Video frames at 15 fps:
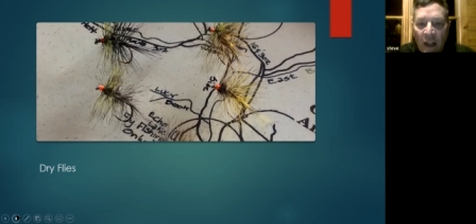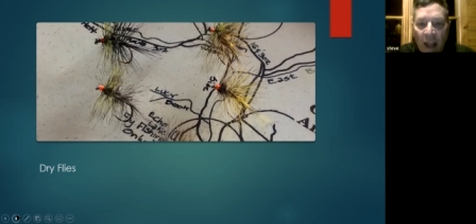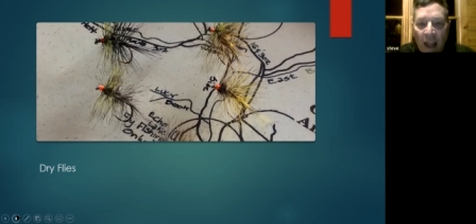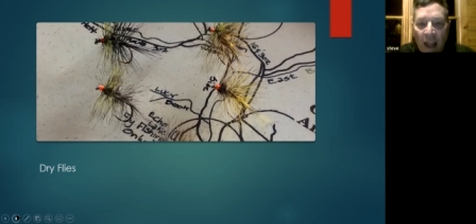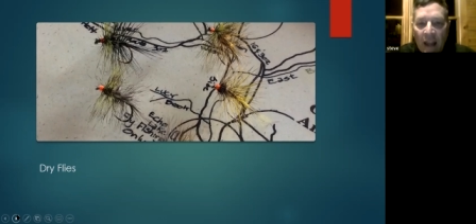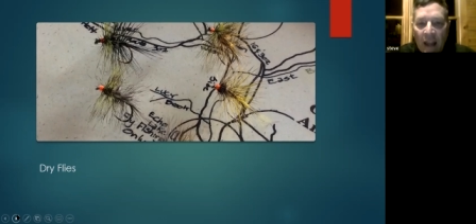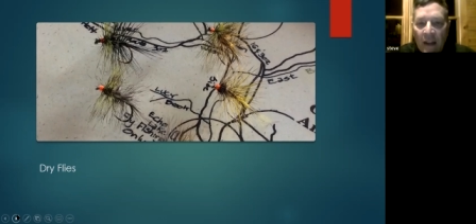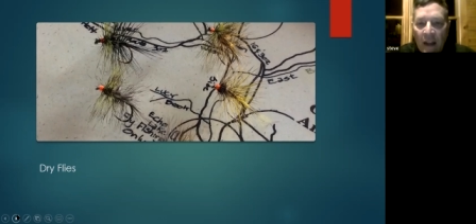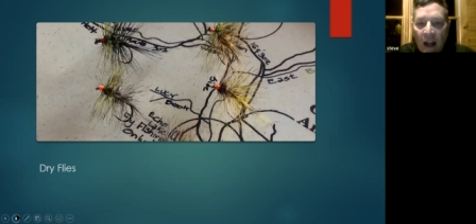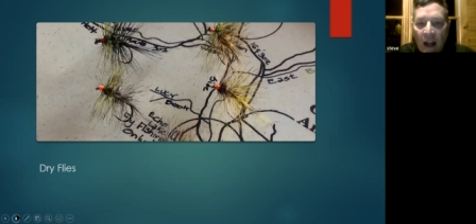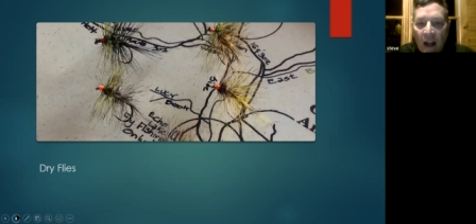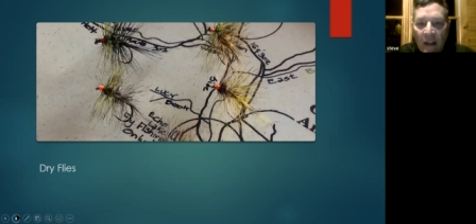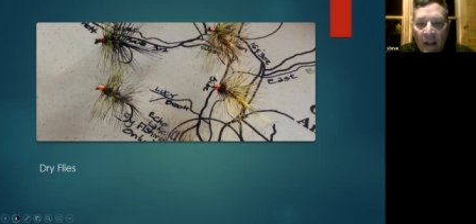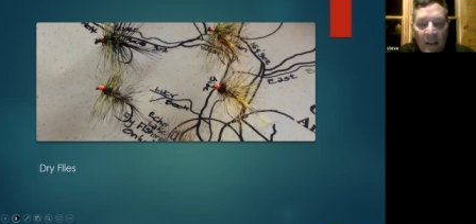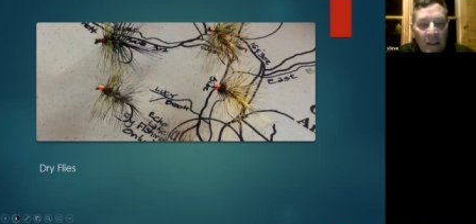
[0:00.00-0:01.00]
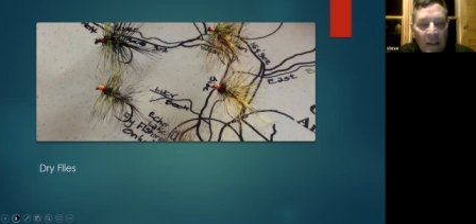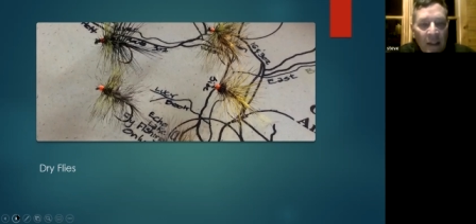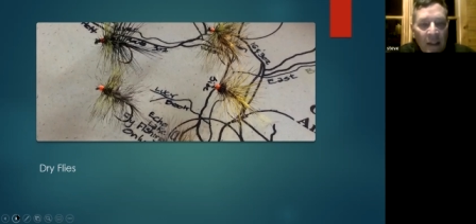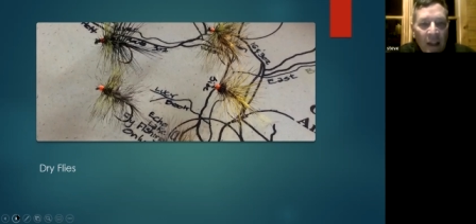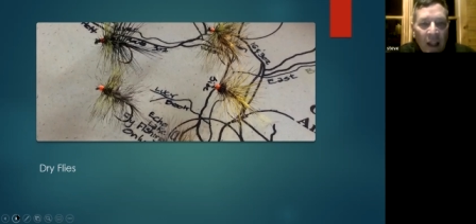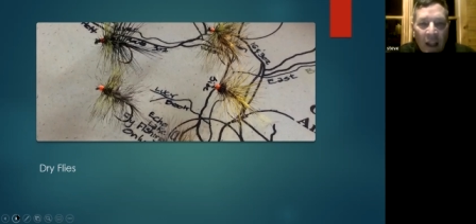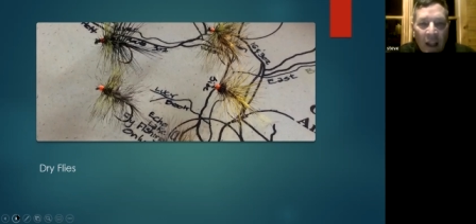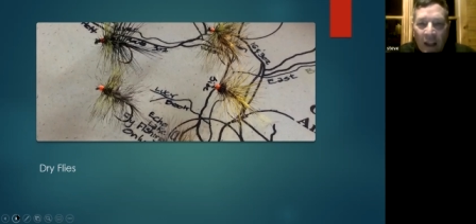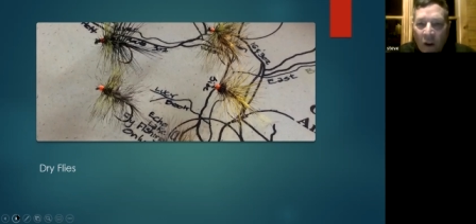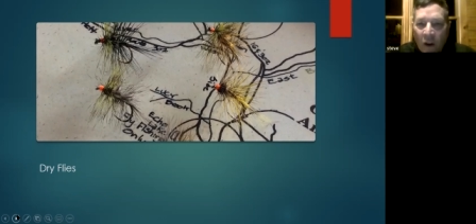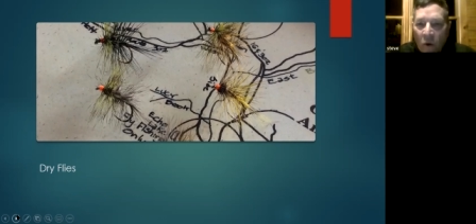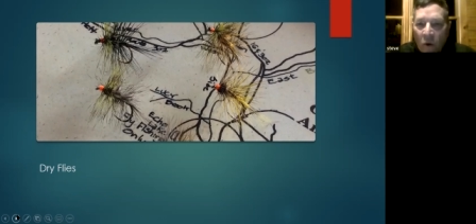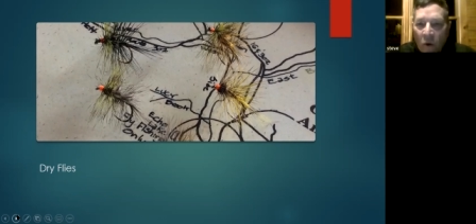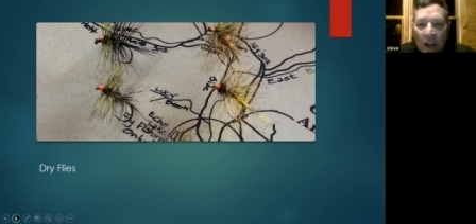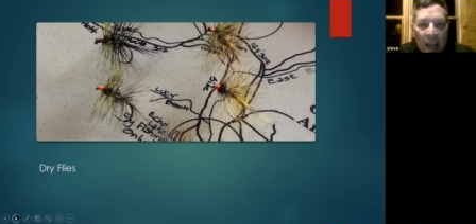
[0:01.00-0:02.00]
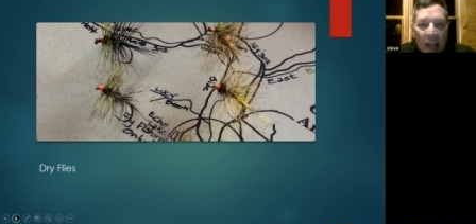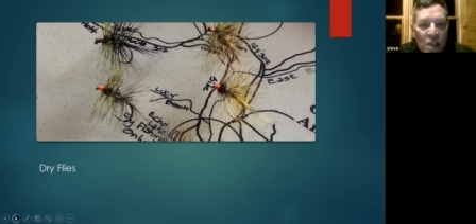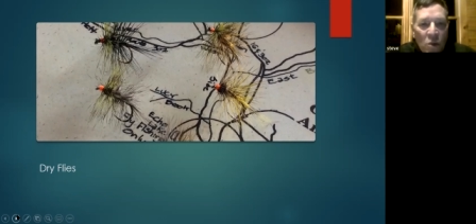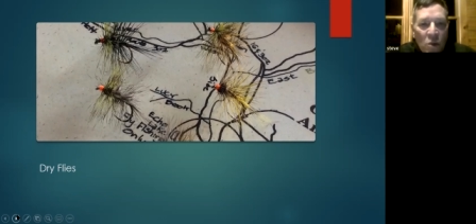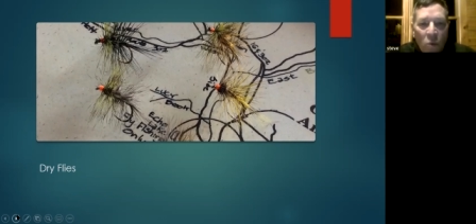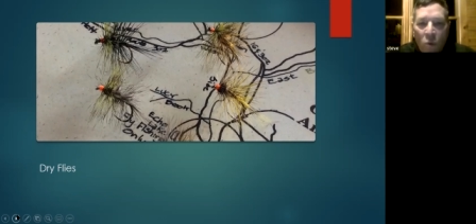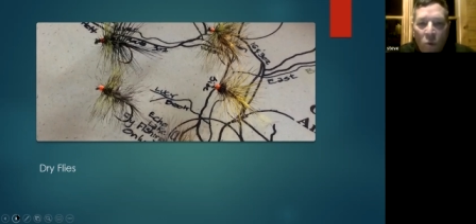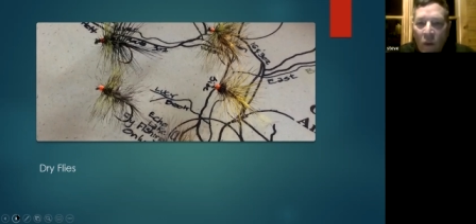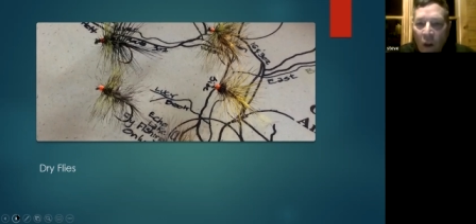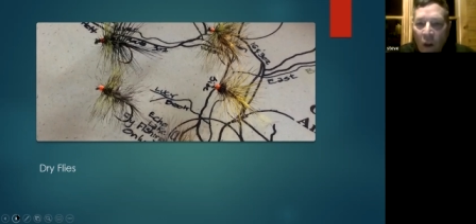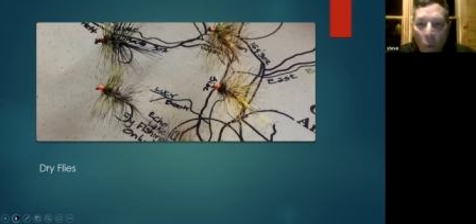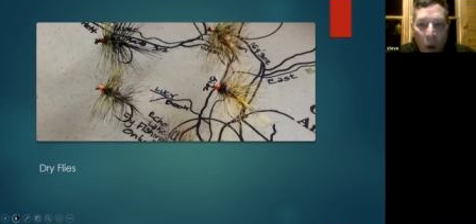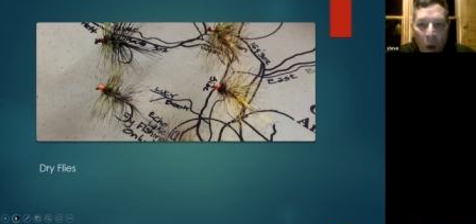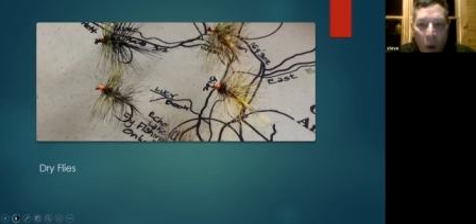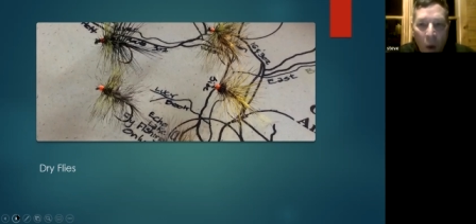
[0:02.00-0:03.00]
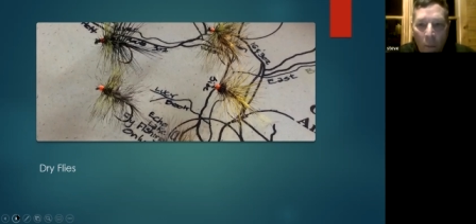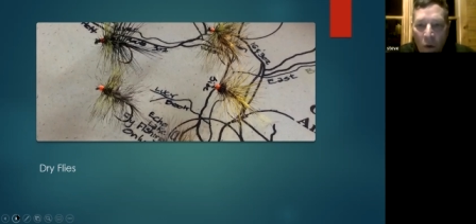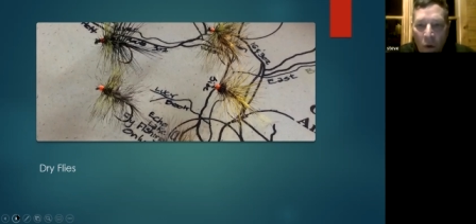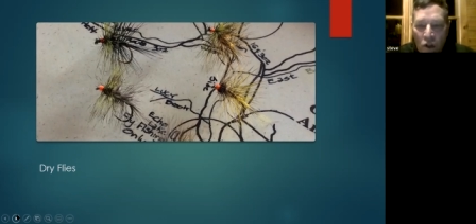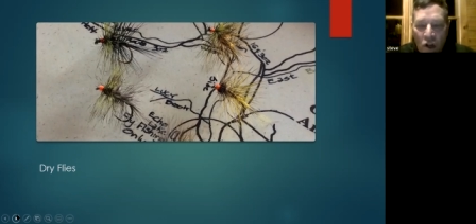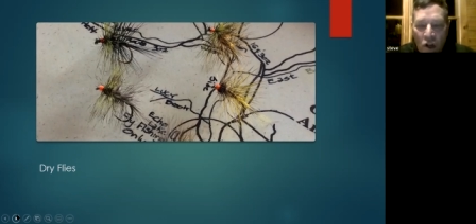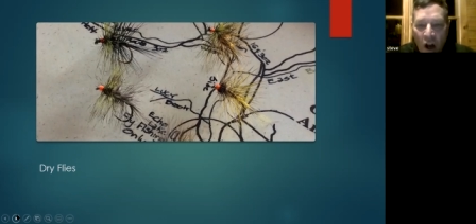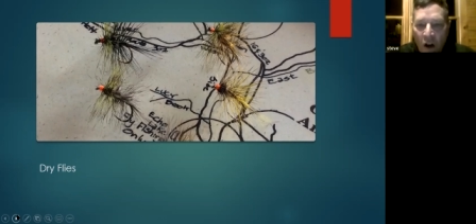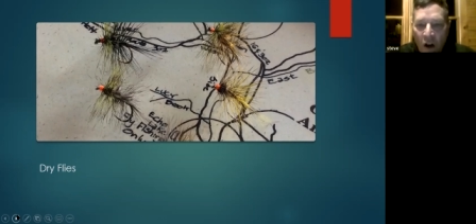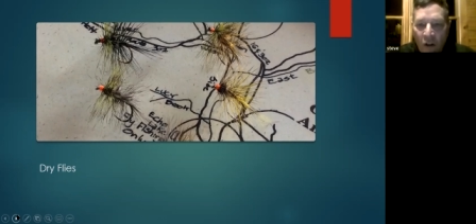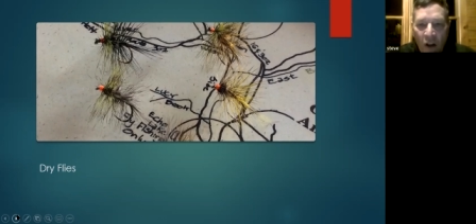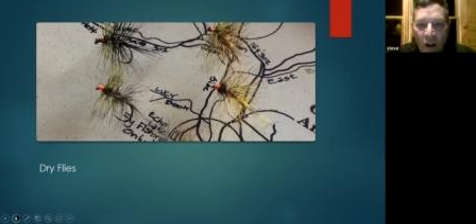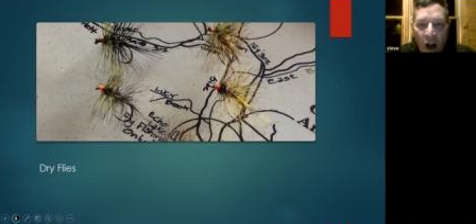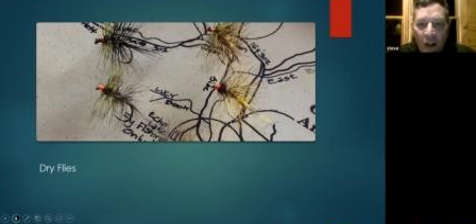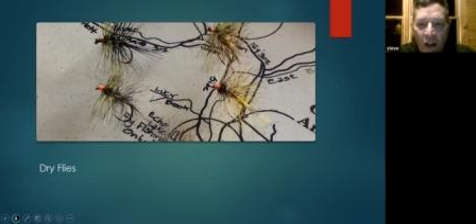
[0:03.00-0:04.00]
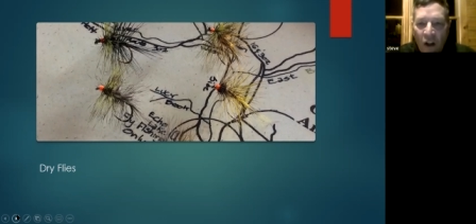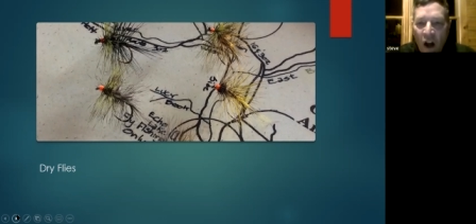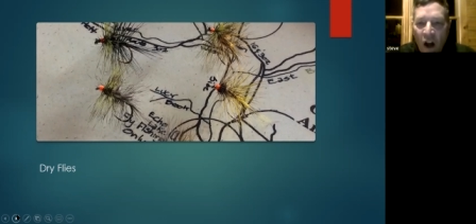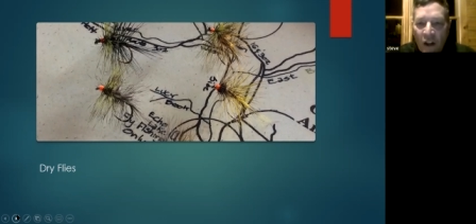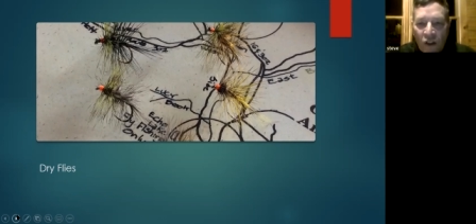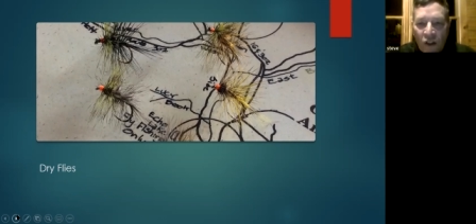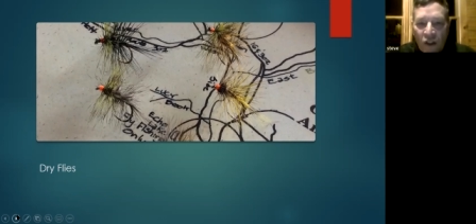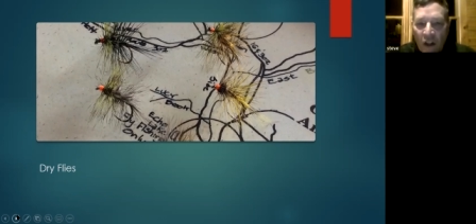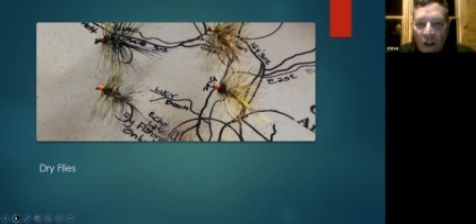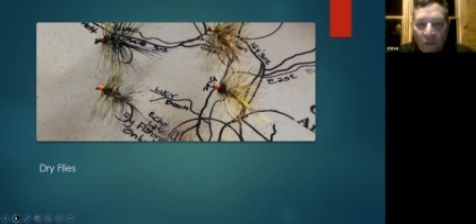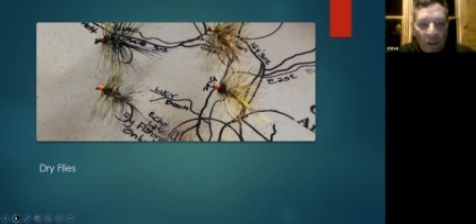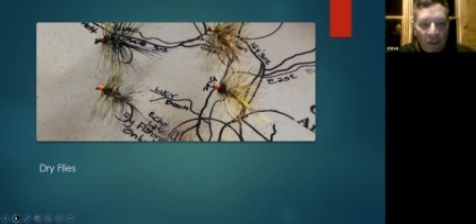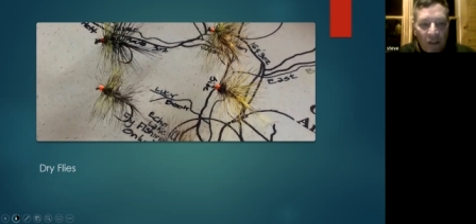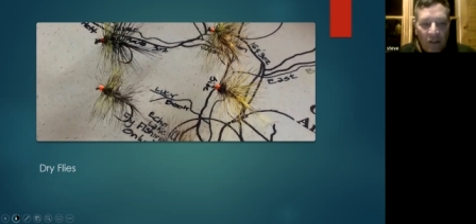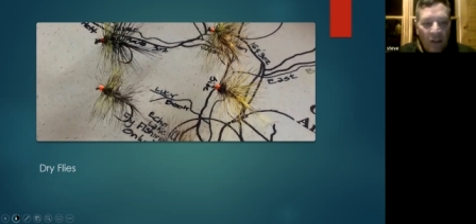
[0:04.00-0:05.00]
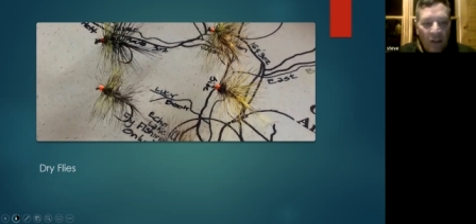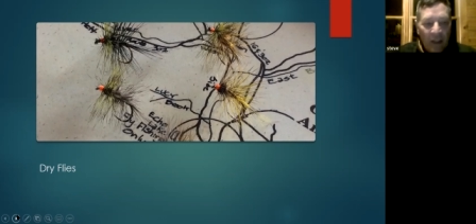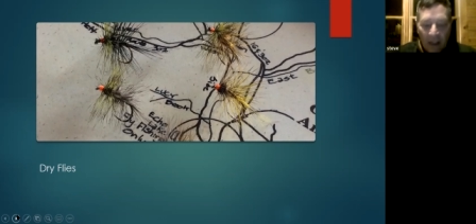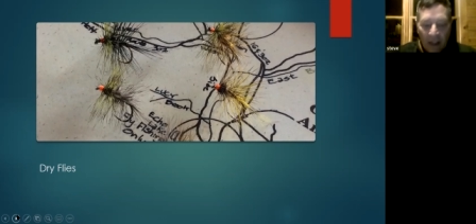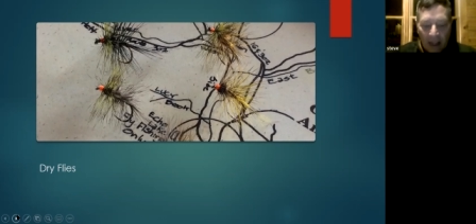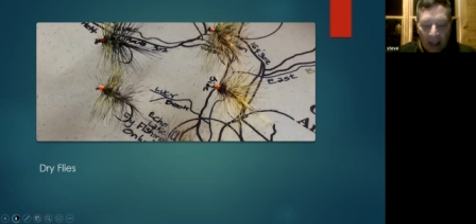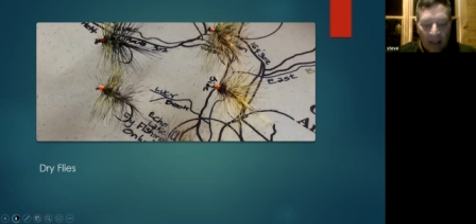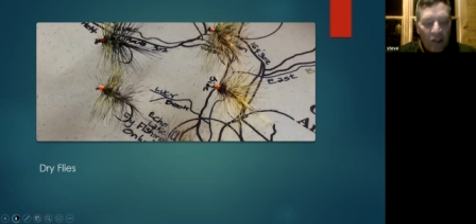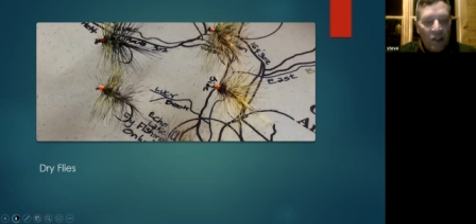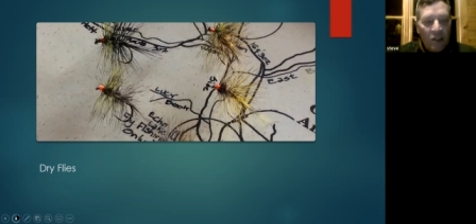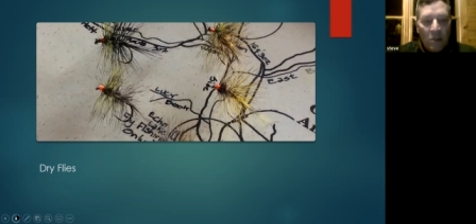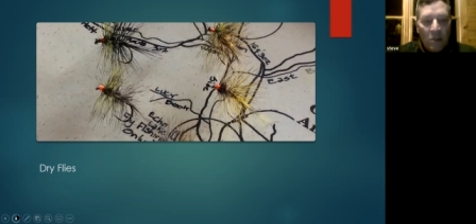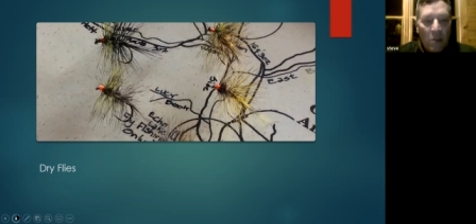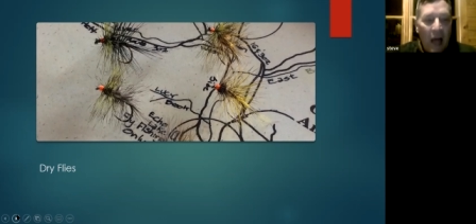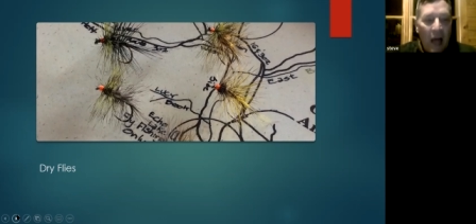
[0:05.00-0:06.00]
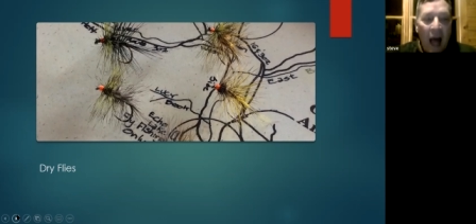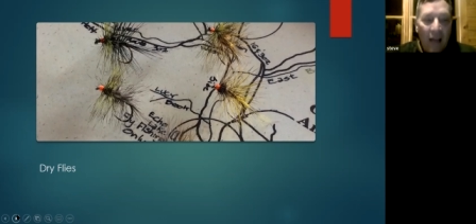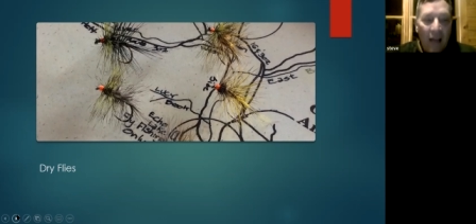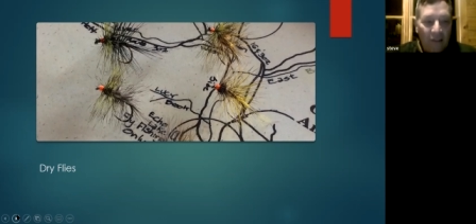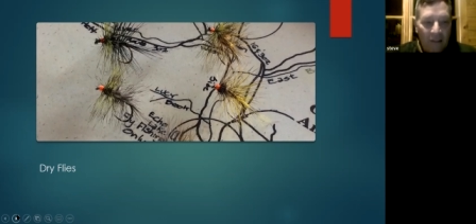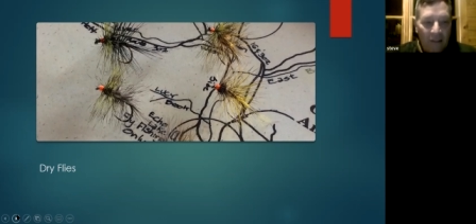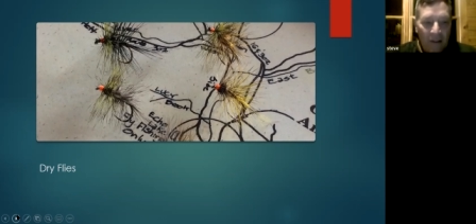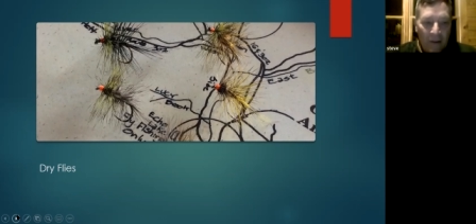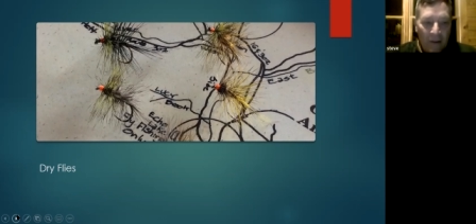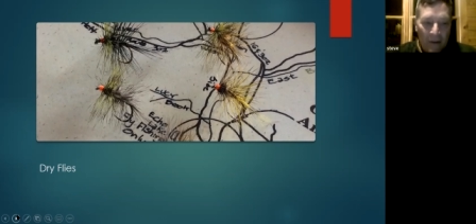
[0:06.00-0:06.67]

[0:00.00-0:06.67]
And uh, you know, catching little wild brook trout on on the surface. It's just a blast.